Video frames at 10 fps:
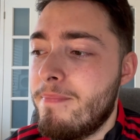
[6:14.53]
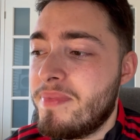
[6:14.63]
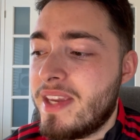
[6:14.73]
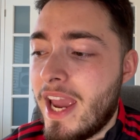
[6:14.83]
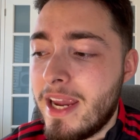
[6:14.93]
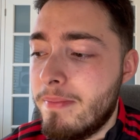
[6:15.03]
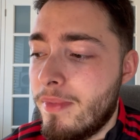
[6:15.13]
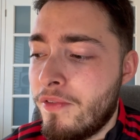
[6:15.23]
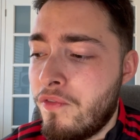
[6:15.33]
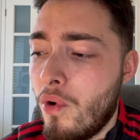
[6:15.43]
game
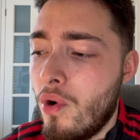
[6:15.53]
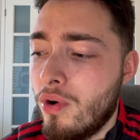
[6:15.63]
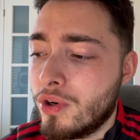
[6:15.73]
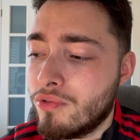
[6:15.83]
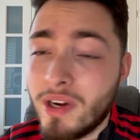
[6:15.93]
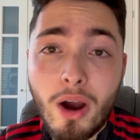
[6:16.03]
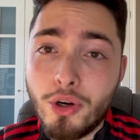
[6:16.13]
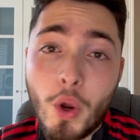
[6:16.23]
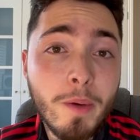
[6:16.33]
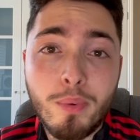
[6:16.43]
for
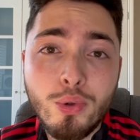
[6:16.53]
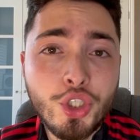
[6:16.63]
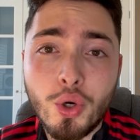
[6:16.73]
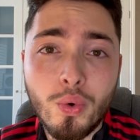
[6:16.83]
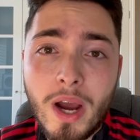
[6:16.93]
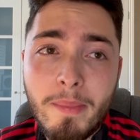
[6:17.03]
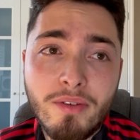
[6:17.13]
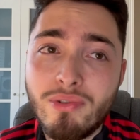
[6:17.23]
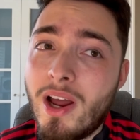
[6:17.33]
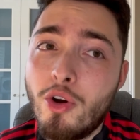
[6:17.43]
Ronaldo and Portugal. I mean,
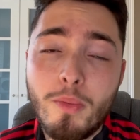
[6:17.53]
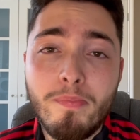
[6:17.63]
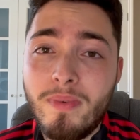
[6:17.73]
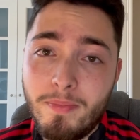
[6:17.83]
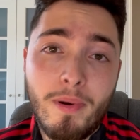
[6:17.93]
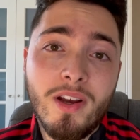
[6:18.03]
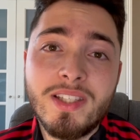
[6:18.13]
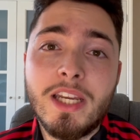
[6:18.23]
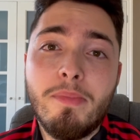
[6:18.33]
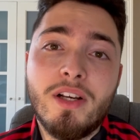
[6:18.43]
Ronaldo
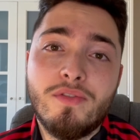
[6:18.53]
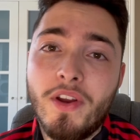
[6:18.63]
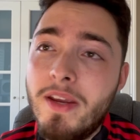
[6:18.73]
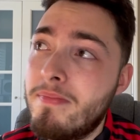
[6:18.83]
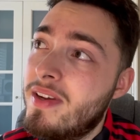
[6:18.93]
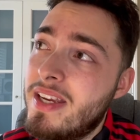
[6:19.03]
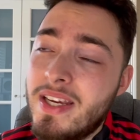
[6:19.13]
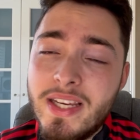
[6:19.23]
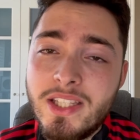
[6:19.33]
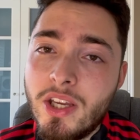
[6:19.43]
personally, because for him,
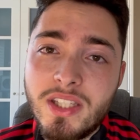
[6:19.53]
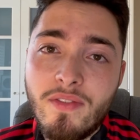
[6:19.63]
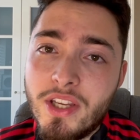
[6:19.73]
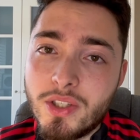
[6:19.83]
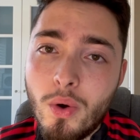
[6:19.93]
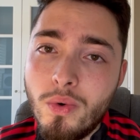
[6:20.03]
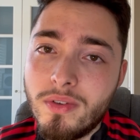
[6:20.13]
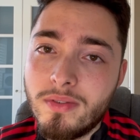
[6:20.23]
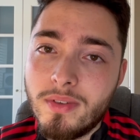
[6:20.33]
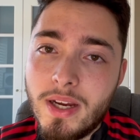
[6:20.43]
he's 37 years old.
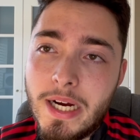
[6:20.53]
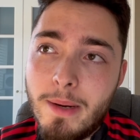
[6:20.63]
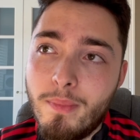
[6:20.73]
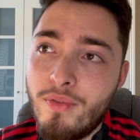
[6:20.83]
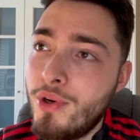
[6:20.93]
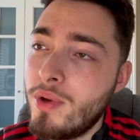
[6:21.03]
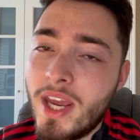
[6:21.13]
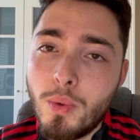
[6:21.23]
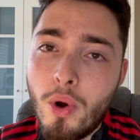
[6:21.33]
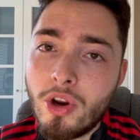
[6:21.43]
If we're not getting
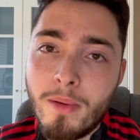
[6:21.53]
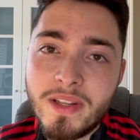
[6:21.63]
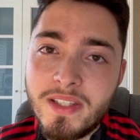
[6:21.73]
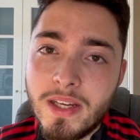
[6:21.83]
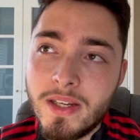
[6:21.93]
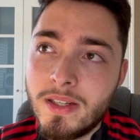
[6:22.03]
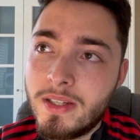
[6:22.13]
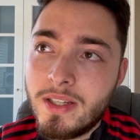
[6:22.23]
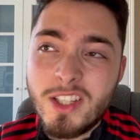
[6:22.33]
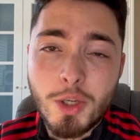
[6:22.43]
the World Cup this year,
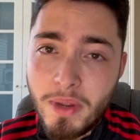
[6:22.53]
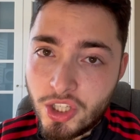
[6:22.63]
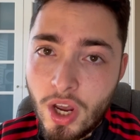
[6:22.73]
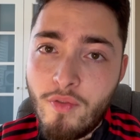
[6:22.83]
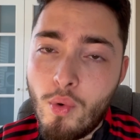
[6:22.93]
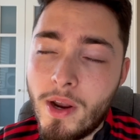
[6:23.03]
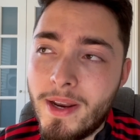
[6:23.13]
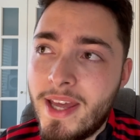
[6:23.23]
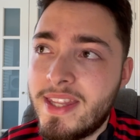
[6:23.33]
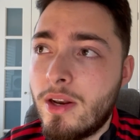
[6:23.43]
it's going to be a tough one.
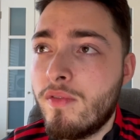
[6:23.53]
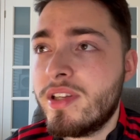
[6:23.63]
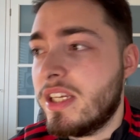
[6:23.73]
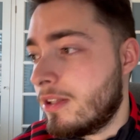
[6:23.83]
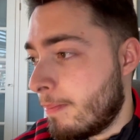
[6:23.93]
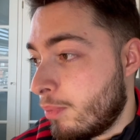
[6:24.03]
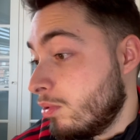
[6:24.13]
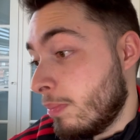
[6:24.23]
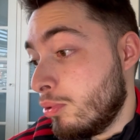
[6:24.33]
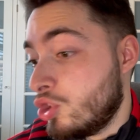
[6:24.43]
And then obviously the
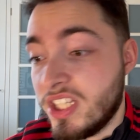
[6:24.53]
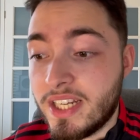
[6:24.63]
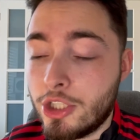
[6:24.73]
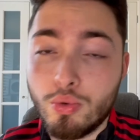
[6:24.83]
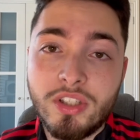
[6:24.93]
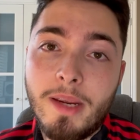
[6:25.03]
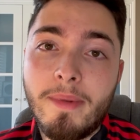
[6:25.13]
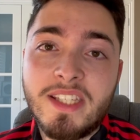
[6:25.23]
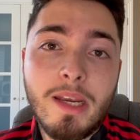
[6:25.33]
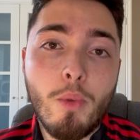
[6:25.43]
Portuguese national team, a
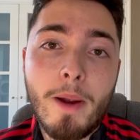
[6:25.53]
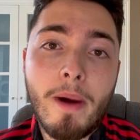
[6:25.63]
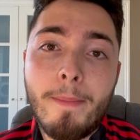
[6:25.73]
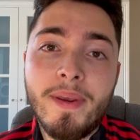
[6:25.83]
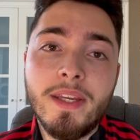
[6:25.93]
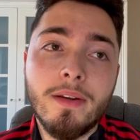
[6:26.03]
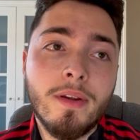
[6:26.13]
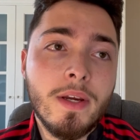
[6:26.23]
team where, in my opinion,